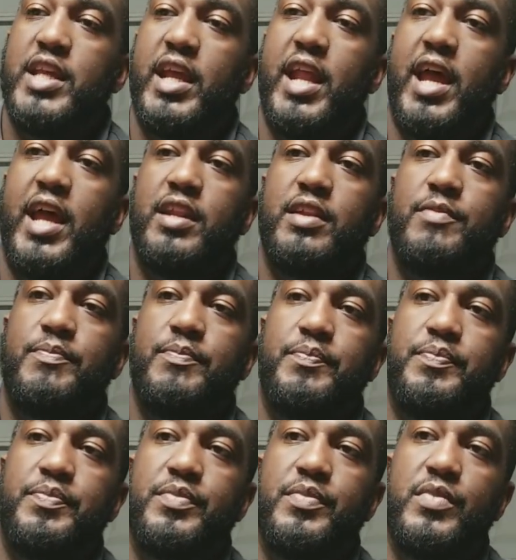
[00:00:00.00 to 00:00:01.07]
when I say
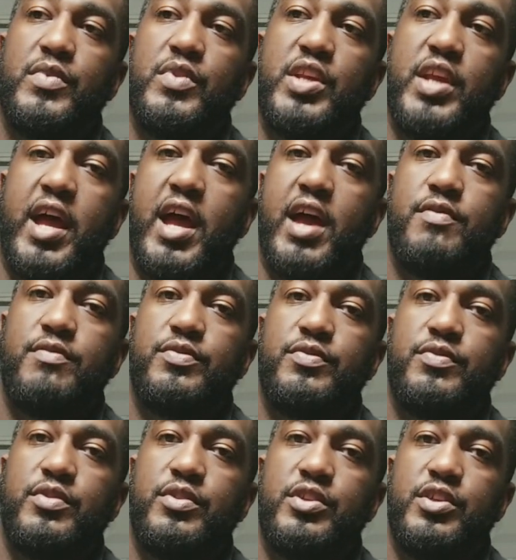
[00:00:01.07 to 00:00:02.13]
that, you
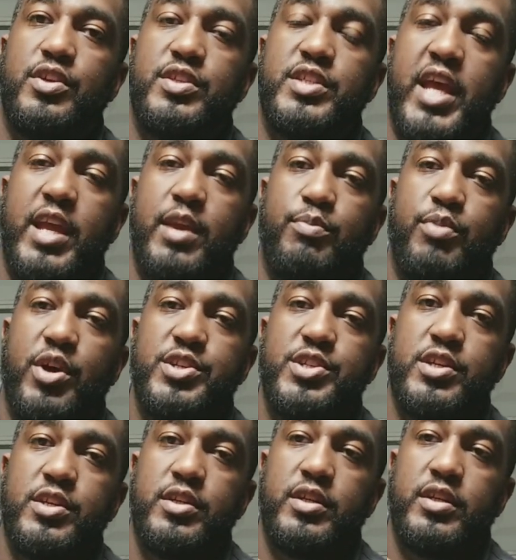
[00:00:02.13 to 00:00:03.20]
have your
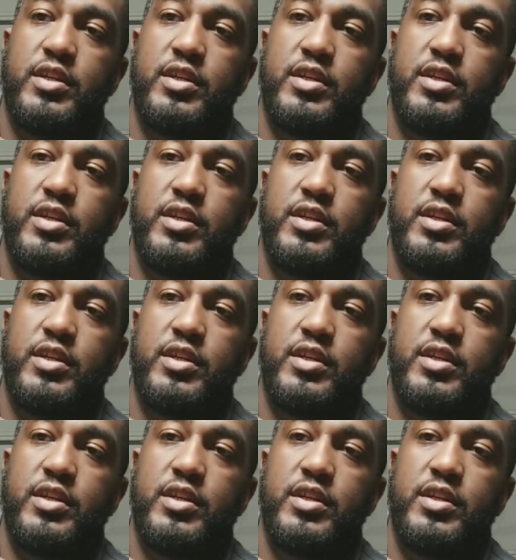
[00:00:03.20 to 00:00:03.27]
tank